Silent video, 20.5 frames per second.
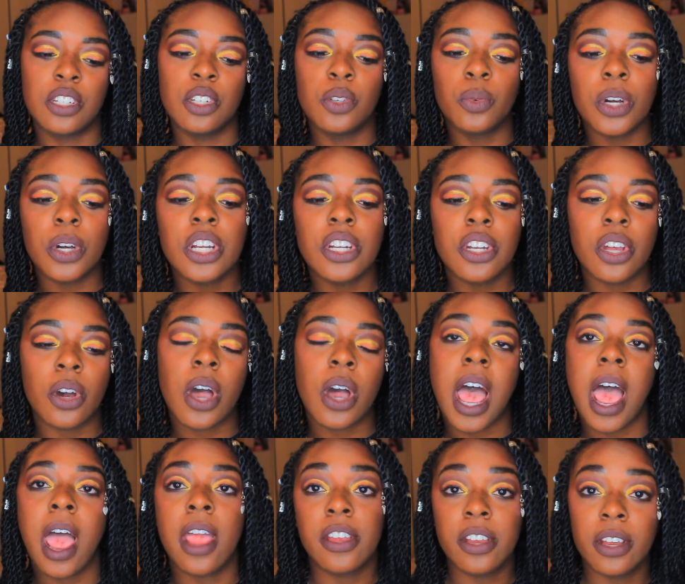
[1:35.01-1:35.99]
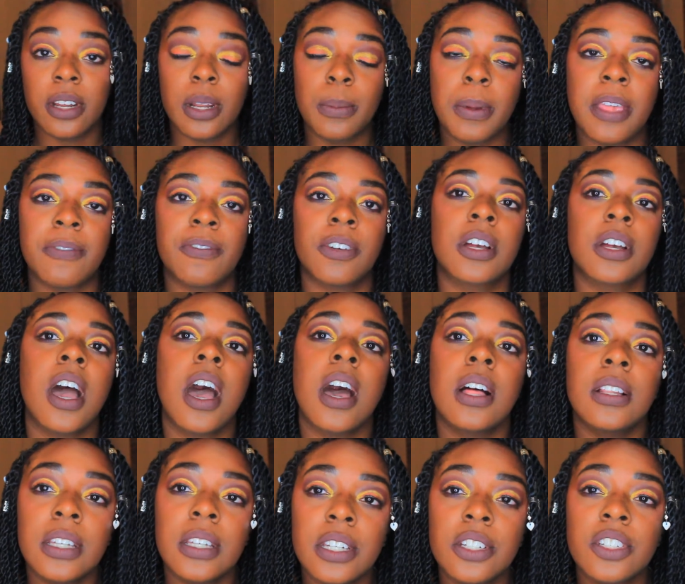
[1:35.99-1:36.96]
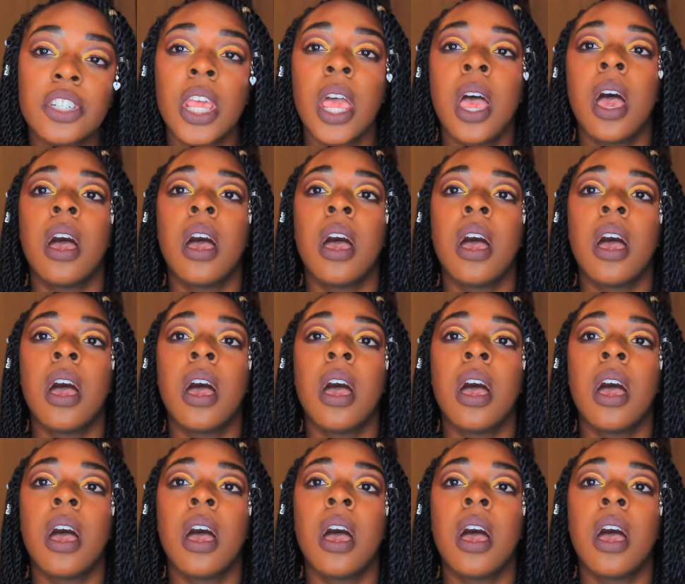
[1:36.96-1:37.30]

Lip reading: You want to know how you're going to pay for college,